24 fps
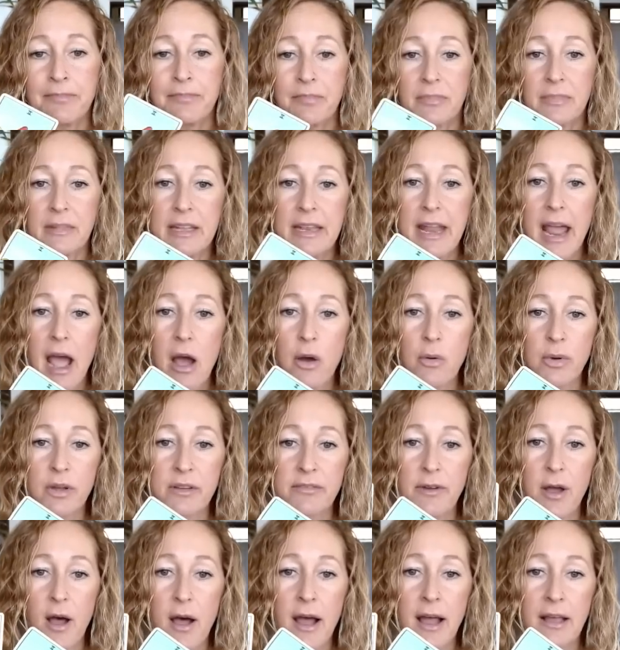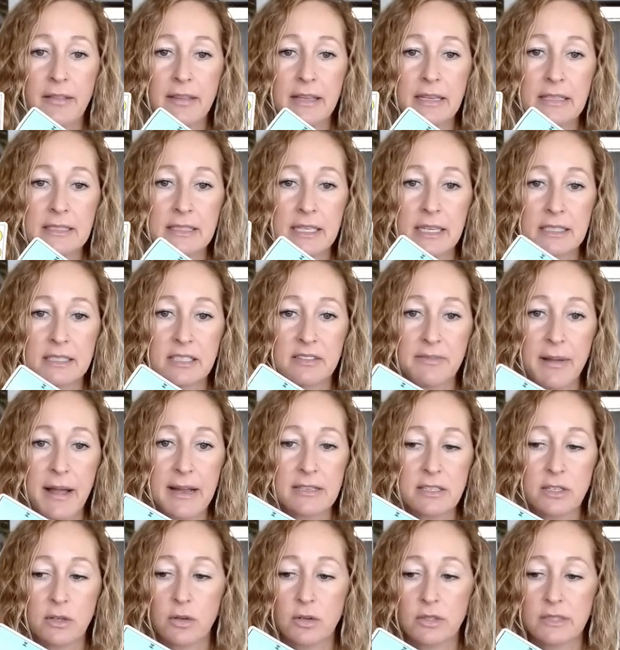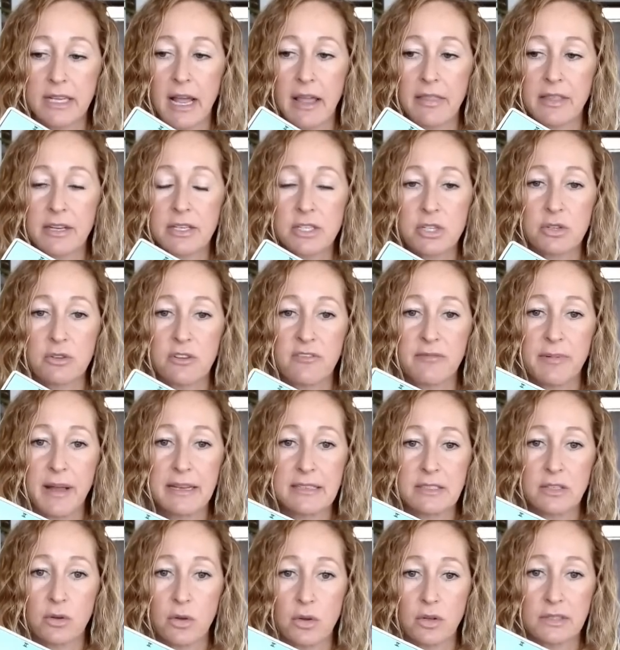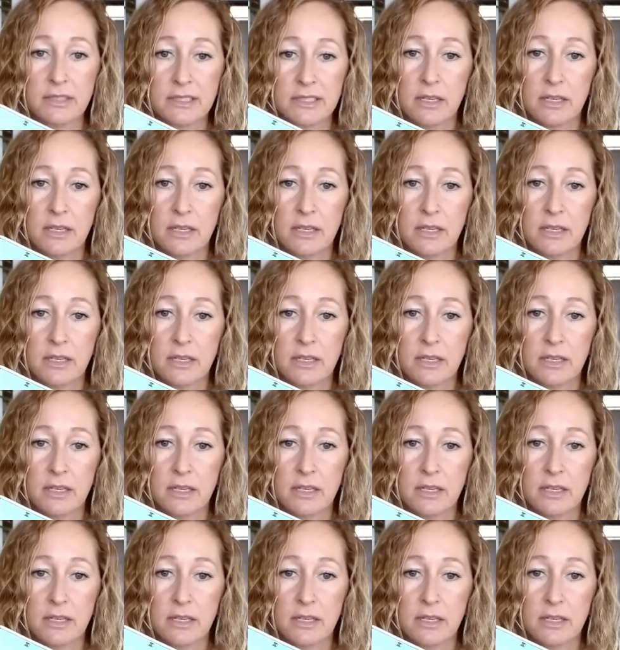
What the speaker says: Now we've got the Six of Pentacles and the Two of Pentacles.